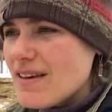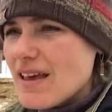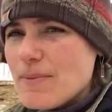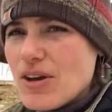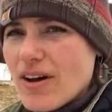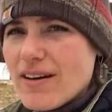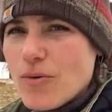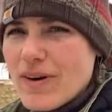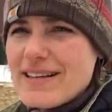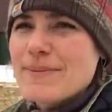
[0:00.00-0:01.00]
that'd be
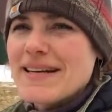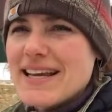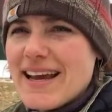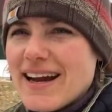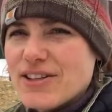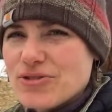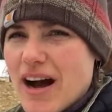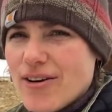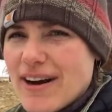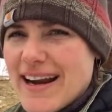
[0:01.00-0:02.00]
good. What is my take on
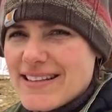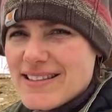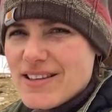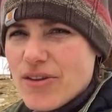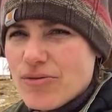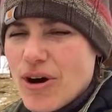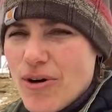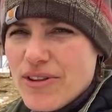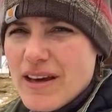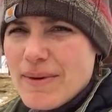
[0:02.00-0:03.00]
draw reins?
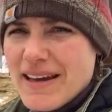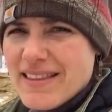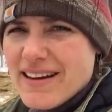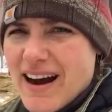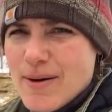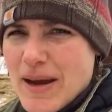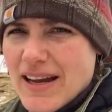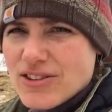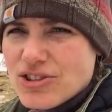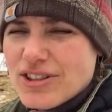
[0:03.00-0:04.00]
Throw them in the
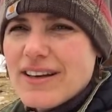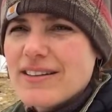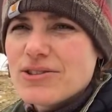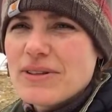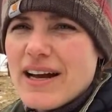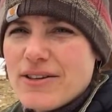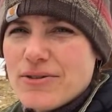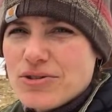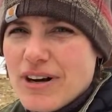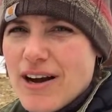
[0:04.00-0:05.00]
garbage. Do not
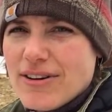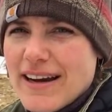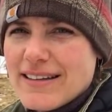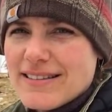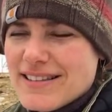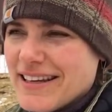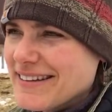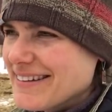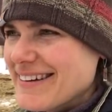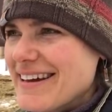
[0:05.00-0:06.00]
use draw reins.
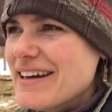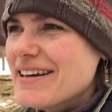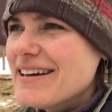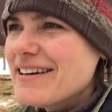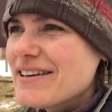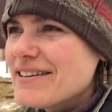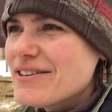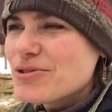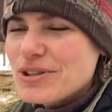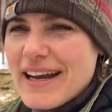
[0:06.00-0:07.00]

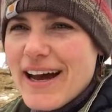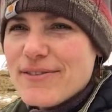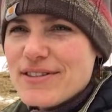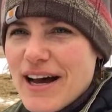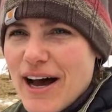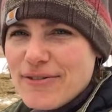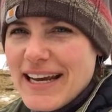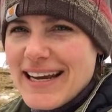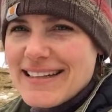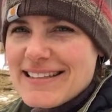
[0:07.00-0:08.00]
You should have soft
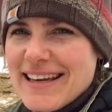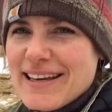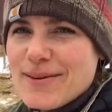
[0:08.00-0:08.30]
hands and